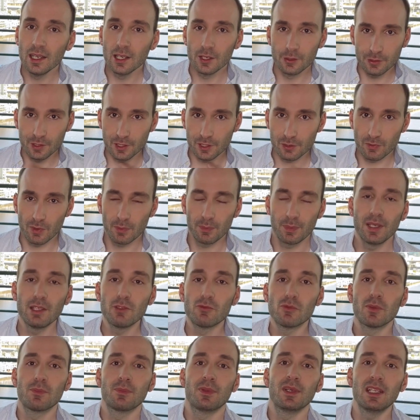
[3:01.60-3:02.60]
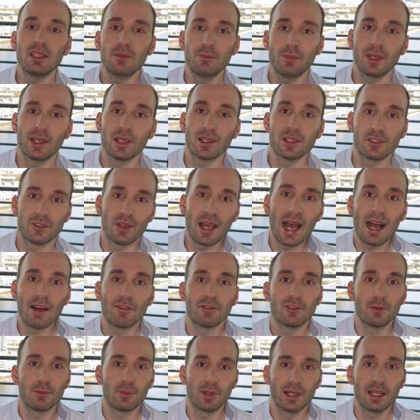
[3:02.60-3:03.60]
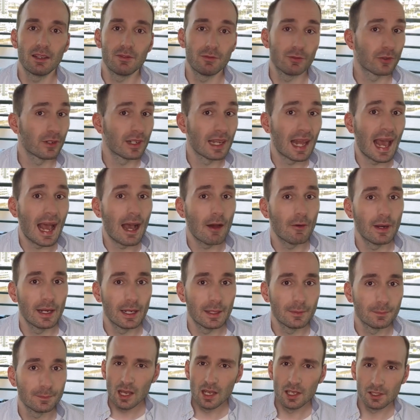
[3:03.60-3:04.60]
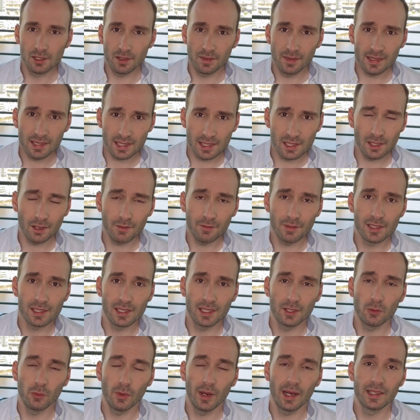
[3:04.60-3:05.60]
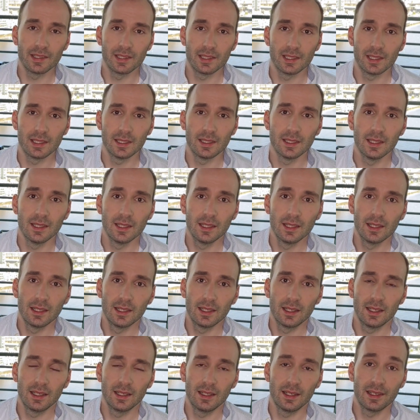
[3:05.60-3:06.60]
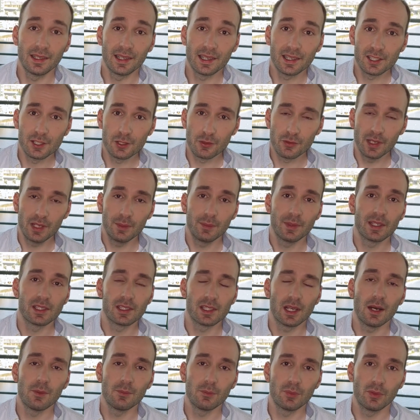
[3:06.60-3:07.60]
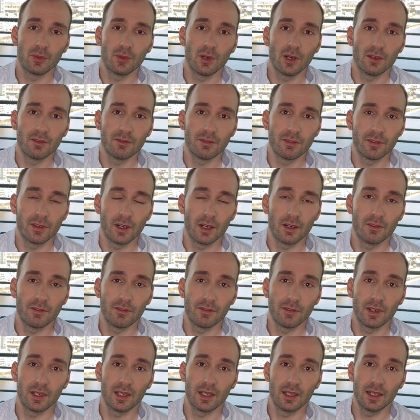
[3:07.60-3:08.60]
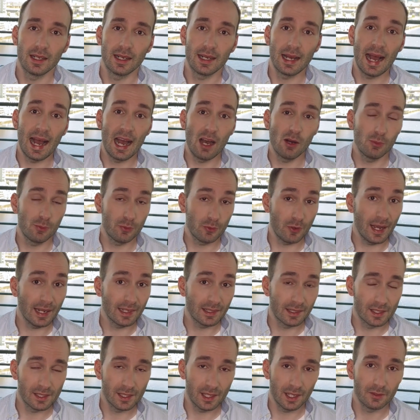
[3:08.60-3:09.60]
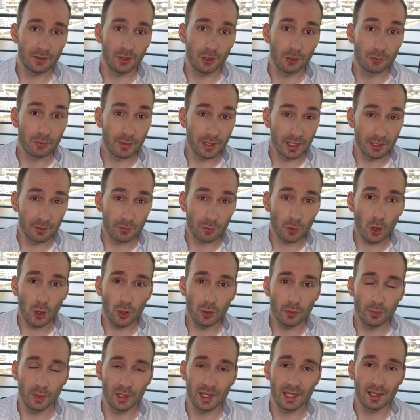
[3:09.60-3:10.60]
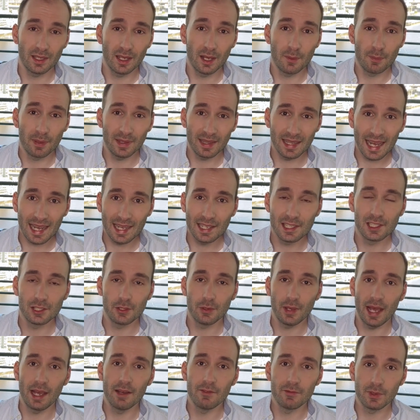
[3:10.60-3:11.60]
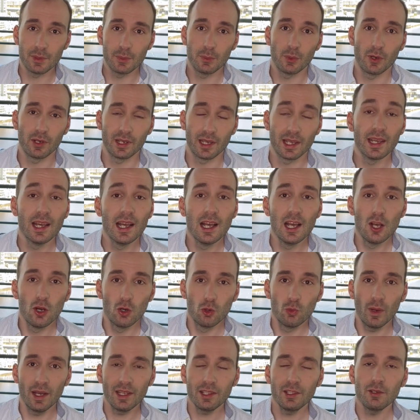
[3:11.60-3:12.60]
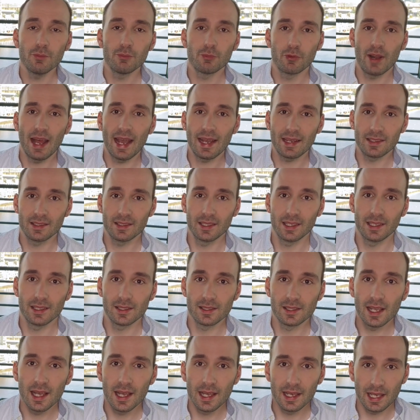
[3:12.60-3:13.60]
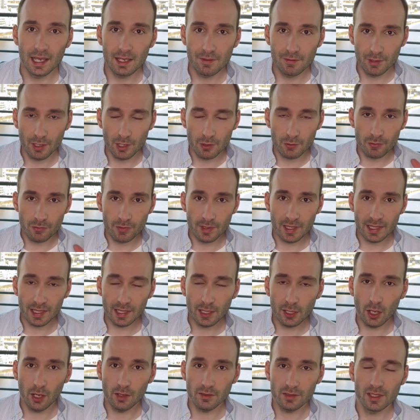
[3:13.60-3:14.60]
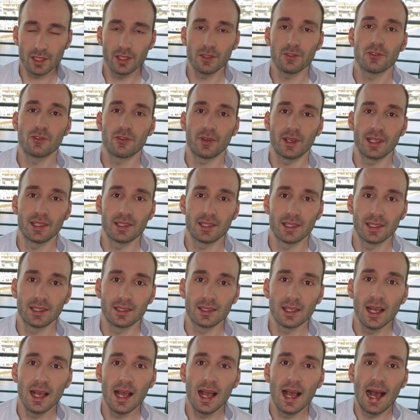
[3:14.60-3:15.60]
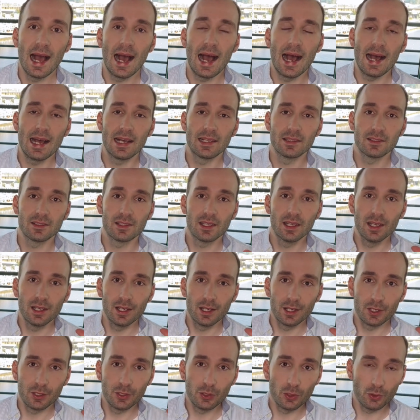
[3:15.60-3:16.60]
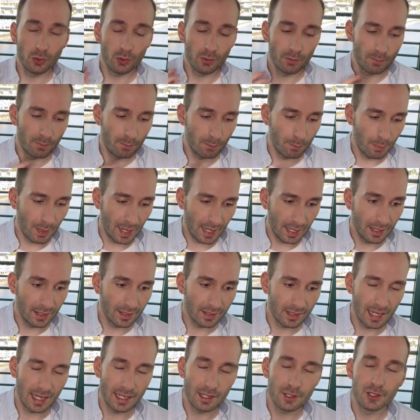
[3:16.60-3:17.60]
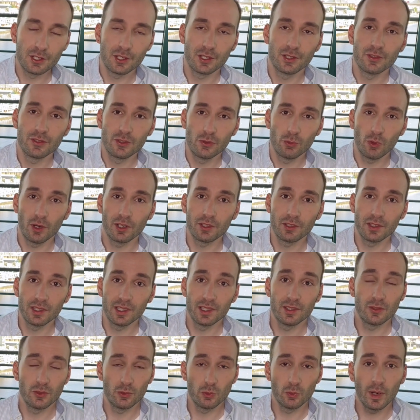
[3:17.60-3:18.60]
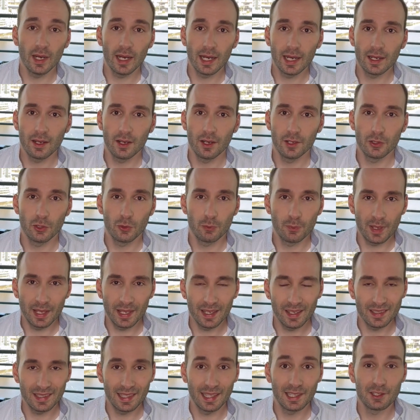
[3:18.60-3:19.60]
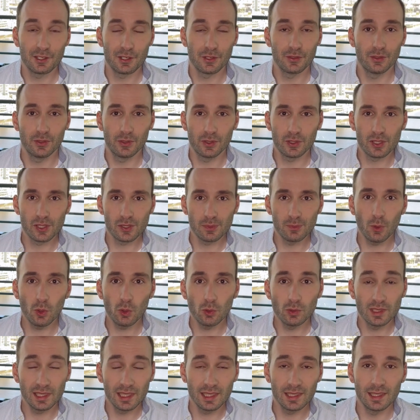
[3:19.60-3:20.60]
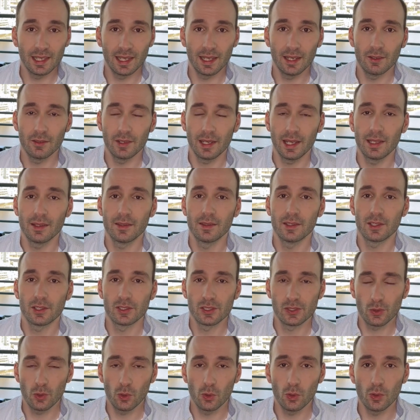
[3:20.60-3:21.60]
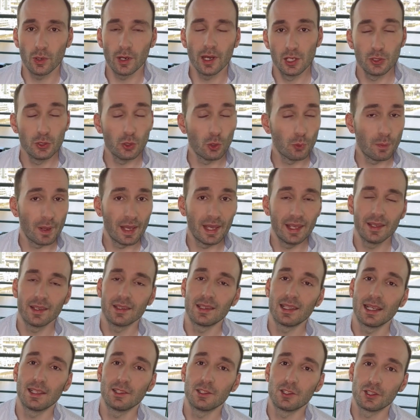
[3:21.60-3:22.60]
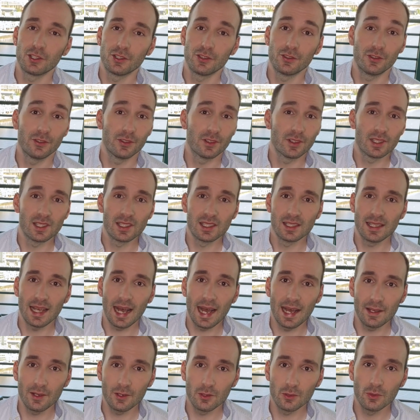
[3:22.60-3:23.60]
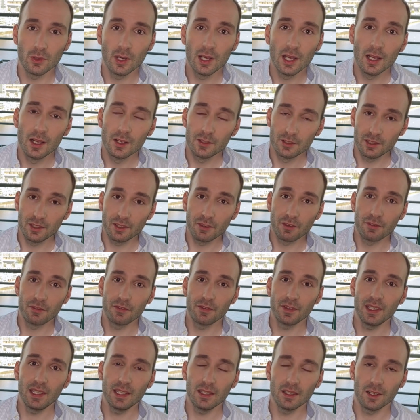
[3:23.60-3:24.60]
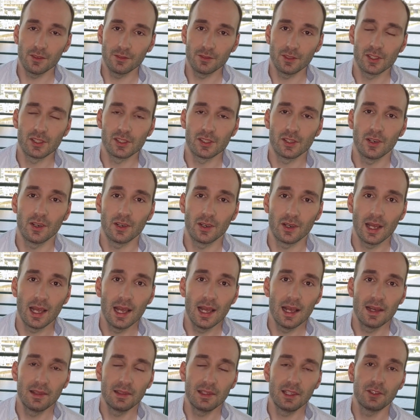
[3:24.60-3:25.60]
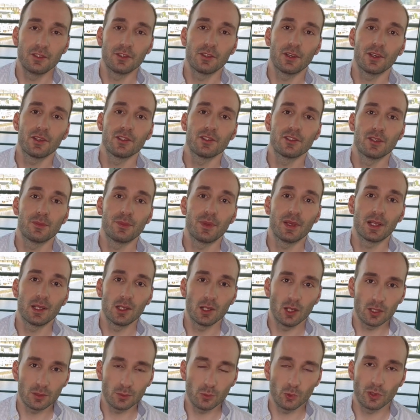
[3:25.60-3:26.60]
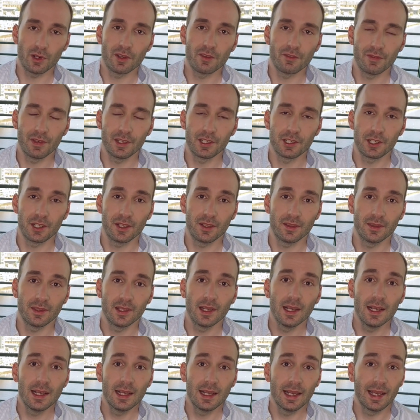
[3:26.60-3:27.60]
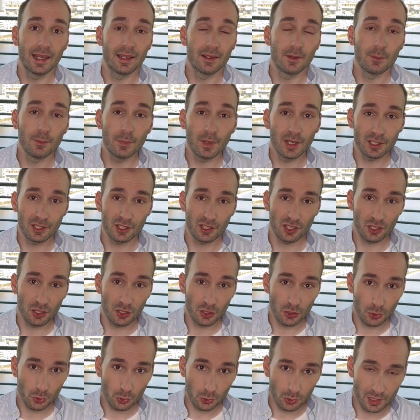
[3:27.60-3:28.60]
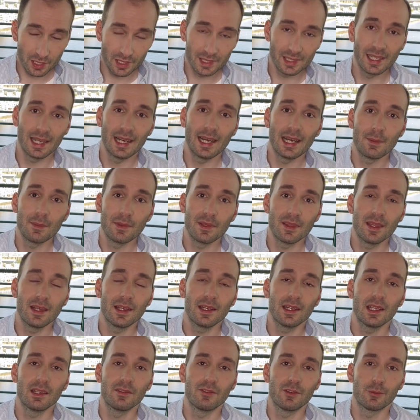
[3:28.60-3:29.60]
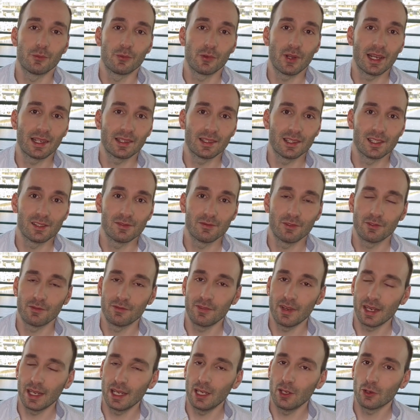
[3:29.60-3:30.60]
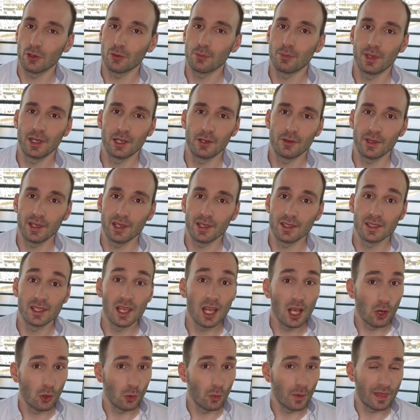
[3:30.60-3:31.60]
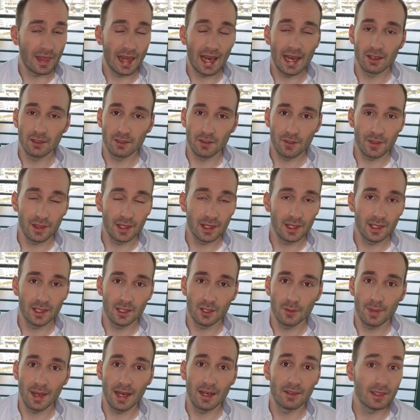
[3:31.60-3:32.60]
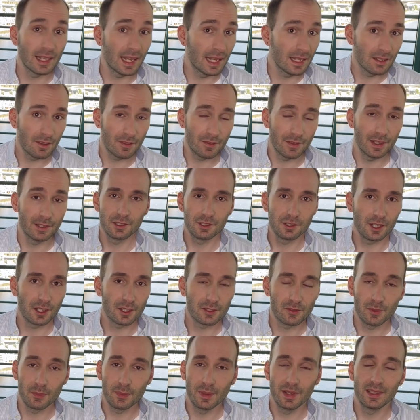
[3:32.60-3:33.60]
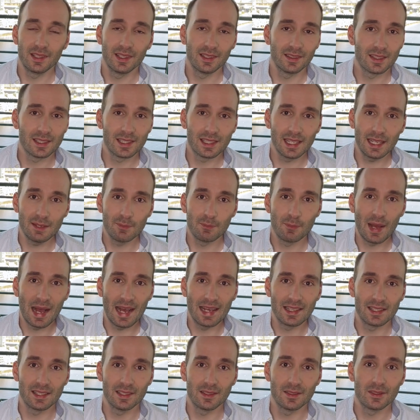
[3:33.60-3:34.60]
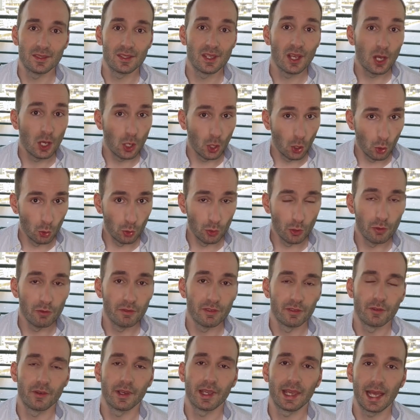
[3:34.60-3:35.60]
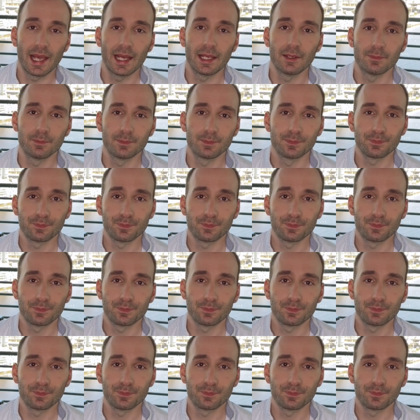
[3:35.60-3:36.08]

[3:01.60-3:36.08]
you just repeat because you have to play for an hour. So this is obviously quite an extreme example of how practice can go really wrong, but it applies to everybody. When you practice, if you're really concentrated and you're paying attention to what you need to work on, you're paying attention to the small detail in the score, you're paying attention to the style, to the feel of the song, then you're going to be a lot more efficient in a much shorter time than if you practice for very long periods without thinking about anything, just repeating the same patterns all over again.